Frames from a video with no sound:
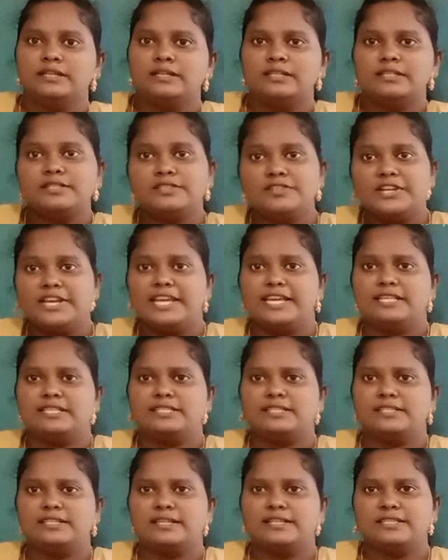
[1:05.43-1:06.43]

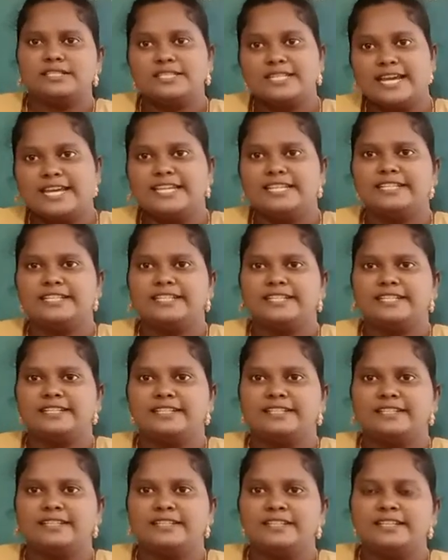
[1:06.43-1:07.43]
snakes, tiger.
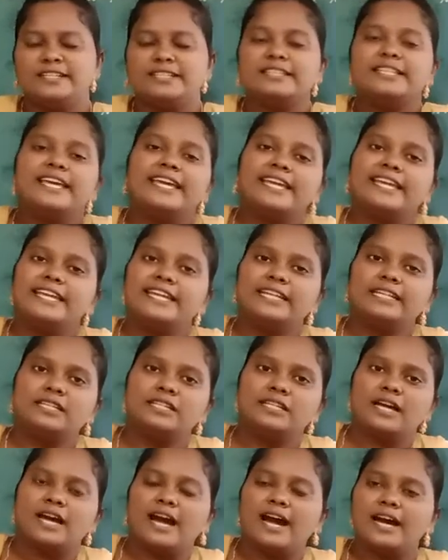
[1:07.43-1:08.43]
They eat
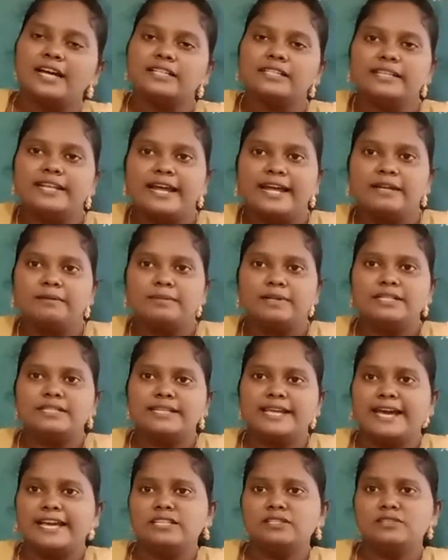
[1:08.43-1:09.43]
other animals
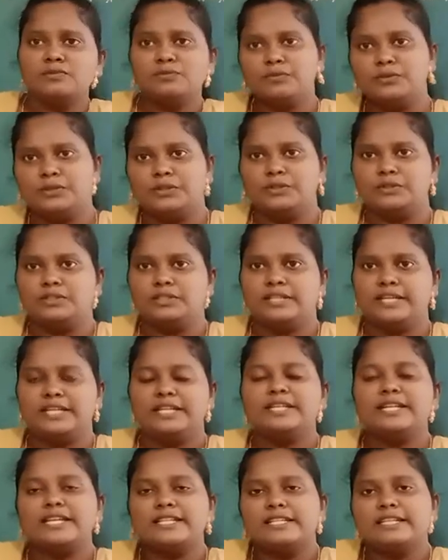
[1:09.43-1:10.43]
as food. They
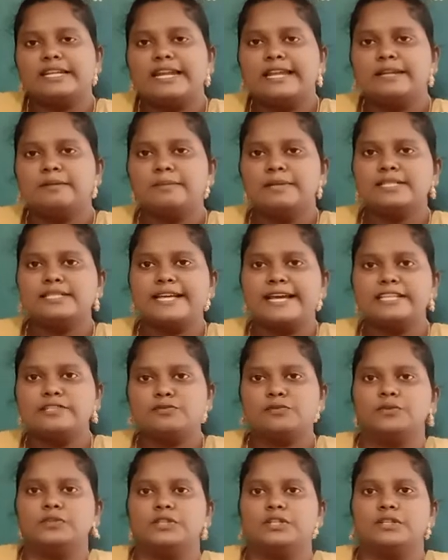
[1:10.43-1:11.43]
eat other animals as
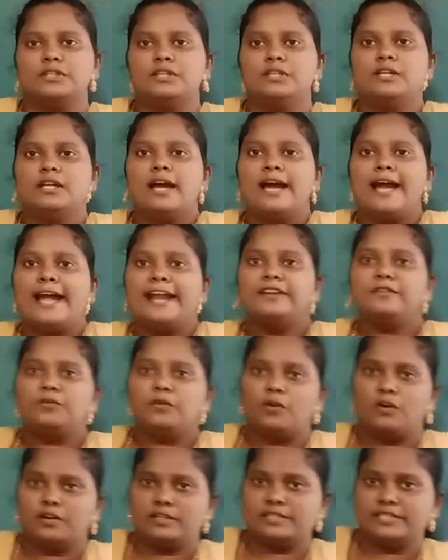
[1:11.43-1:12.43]
food. And
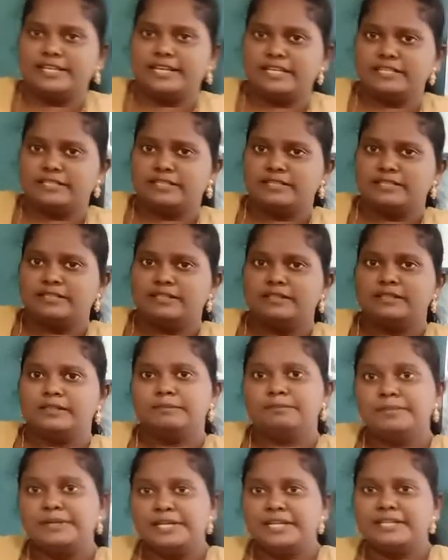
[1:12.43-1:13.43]
foxes,
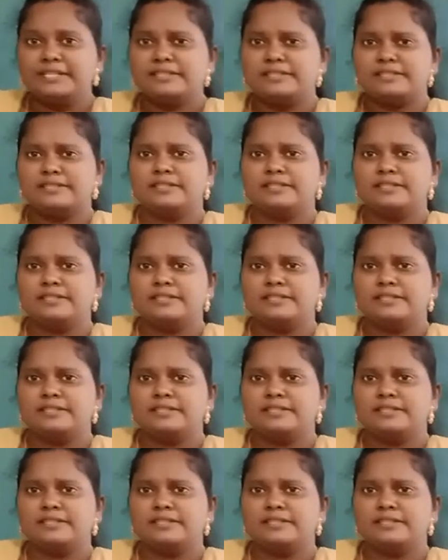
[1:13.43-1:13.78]
bears